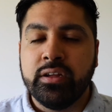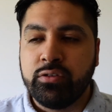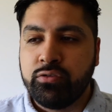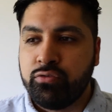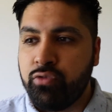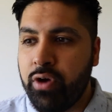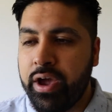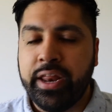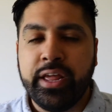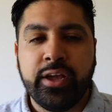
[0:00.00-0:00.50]

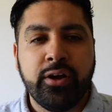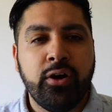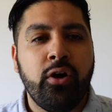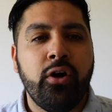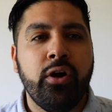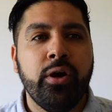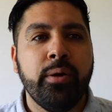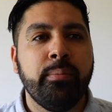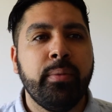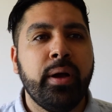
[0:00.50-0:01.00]
Credit
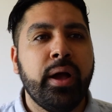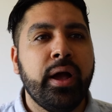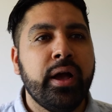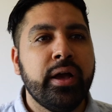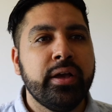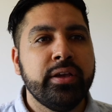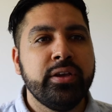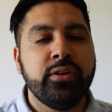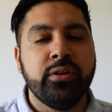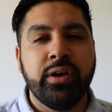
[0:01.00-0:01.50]

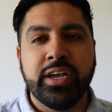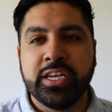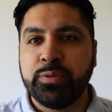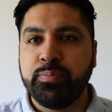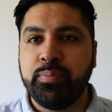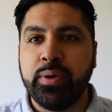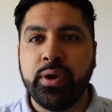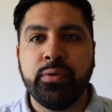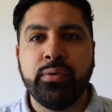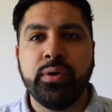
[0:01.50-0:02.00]
Karma,
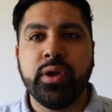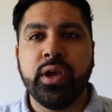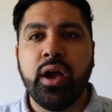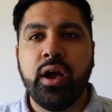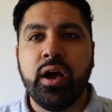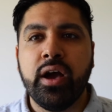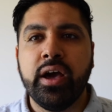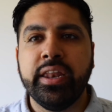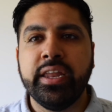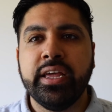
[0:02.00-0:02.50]

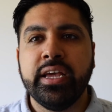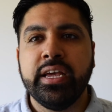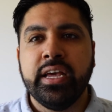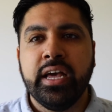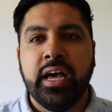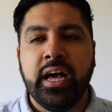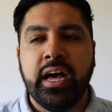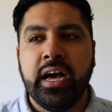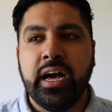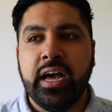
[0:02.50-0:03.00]
Experian,
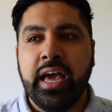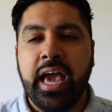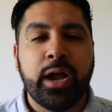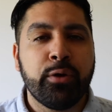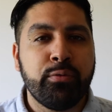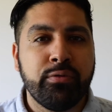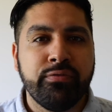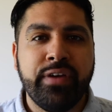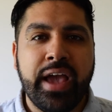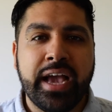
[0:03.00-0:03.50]

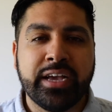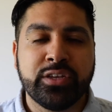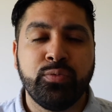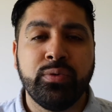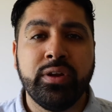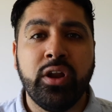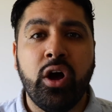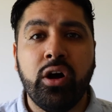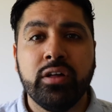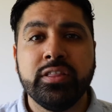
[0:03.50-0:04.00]
Equifax,
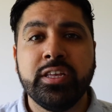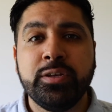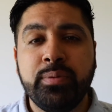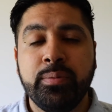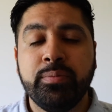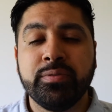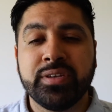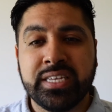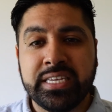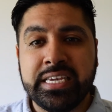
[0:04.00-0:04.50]
when all these
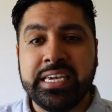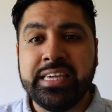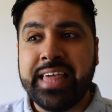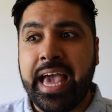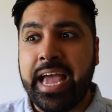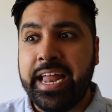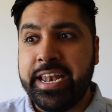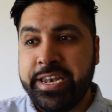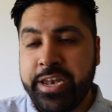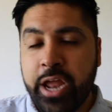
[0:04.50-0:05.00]
people see
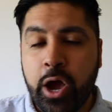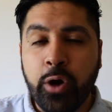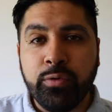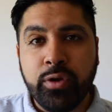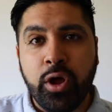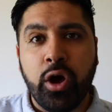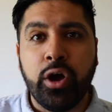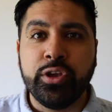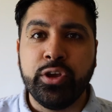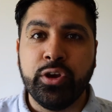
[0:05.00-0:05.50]
that
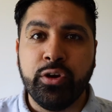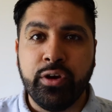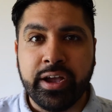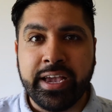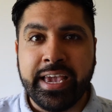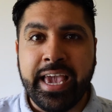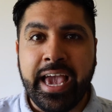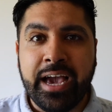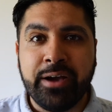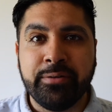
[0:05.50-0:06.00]
note on your
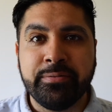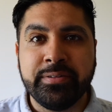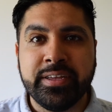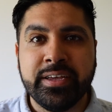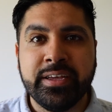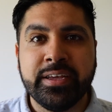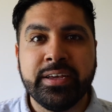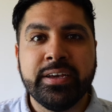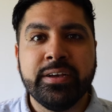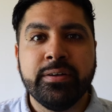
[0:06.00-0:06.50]
account,
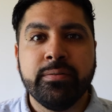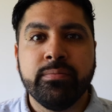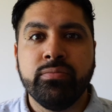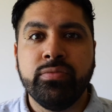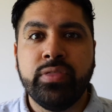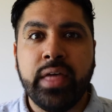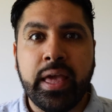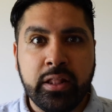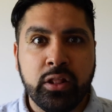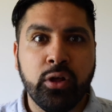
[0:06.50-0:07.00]

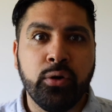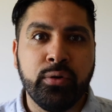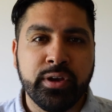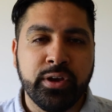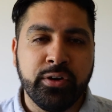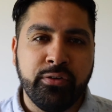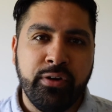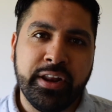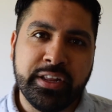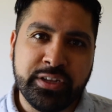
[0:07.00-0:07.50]
they lower
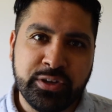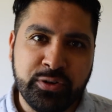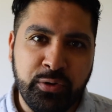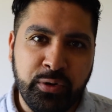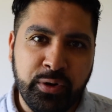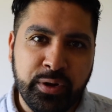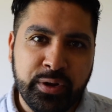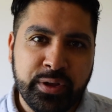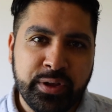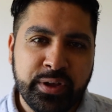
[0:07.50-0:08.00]
your credit
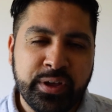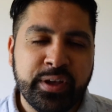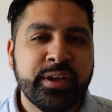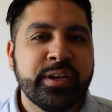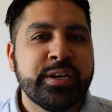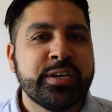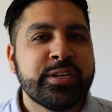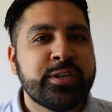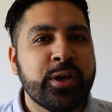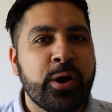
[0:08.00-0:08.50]
score.
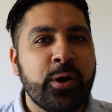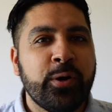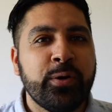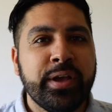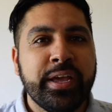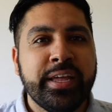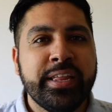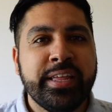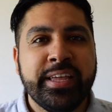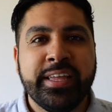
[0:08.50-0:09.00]
So
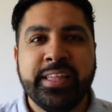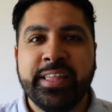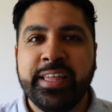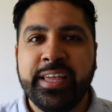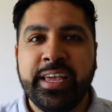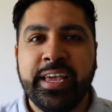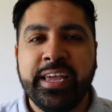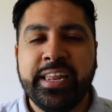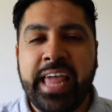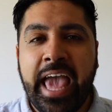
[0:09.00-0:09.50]

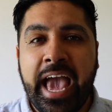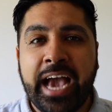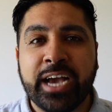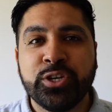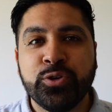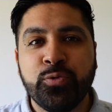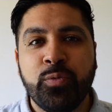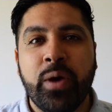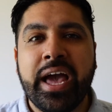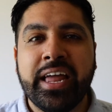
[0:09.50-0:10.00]
in
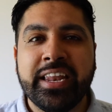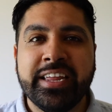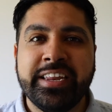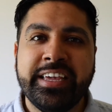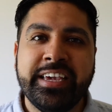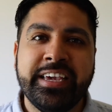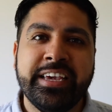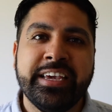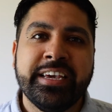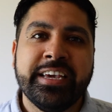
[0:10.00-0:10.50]

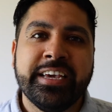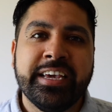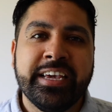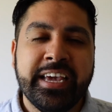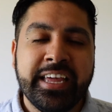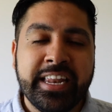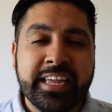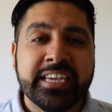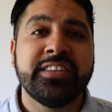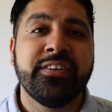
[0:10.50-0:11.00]
actuality,
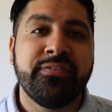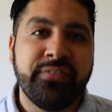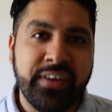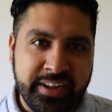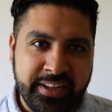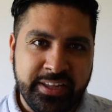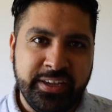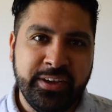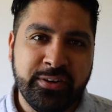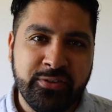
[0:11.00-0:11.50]
it is
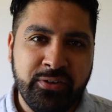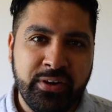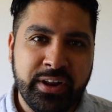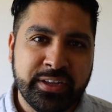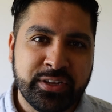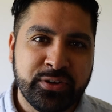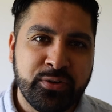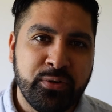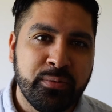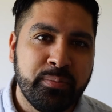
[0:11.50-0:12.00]
affecting your credit
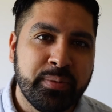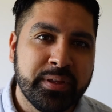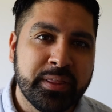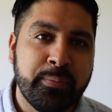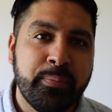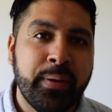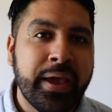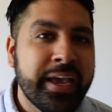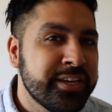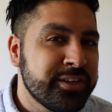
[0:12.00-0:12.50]
score, but the
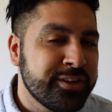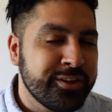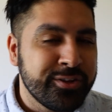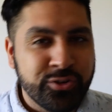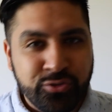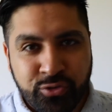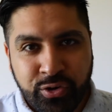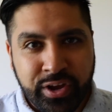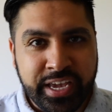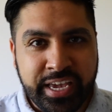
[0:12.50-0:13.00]
banks are
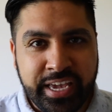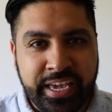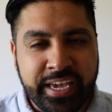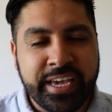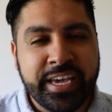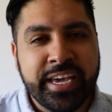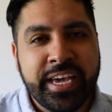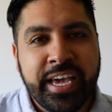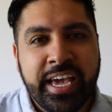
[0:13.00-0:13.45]
tricky.